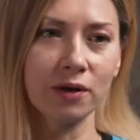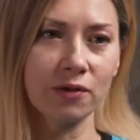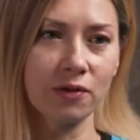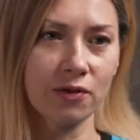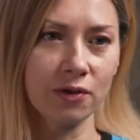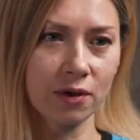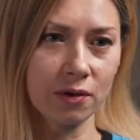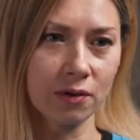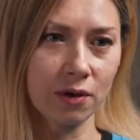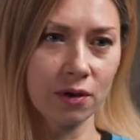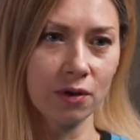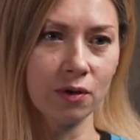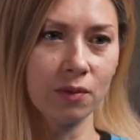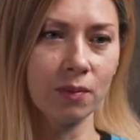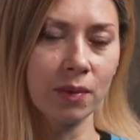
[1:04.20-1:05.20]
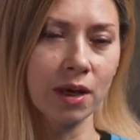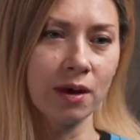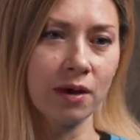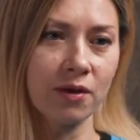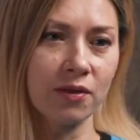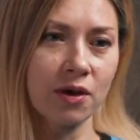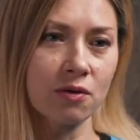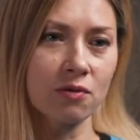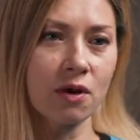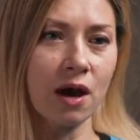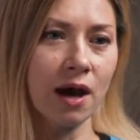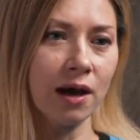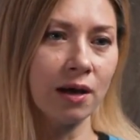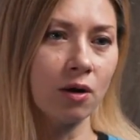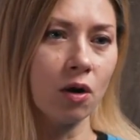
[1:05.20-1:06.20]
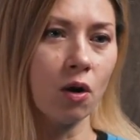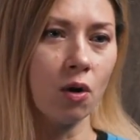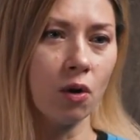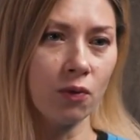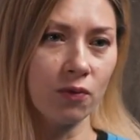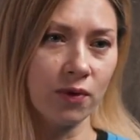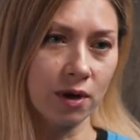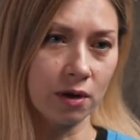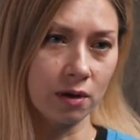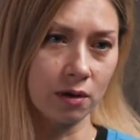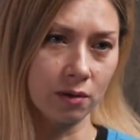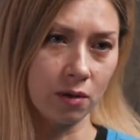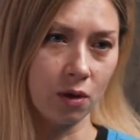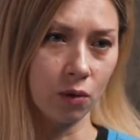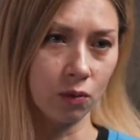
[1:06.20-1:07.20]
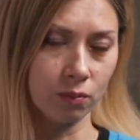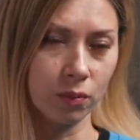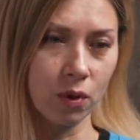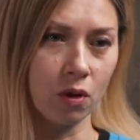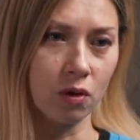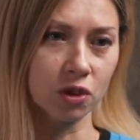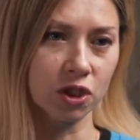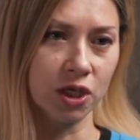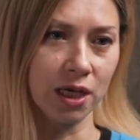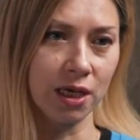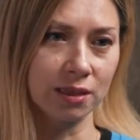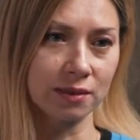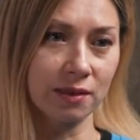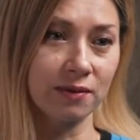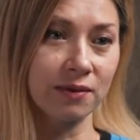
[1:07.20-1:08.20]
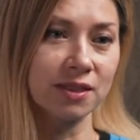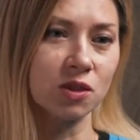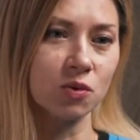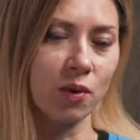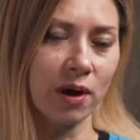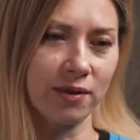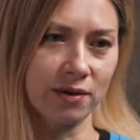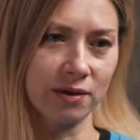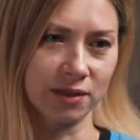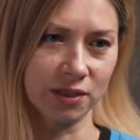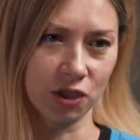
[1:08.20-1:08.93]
and Ethereum, they run on their own blockchains, and this is why they're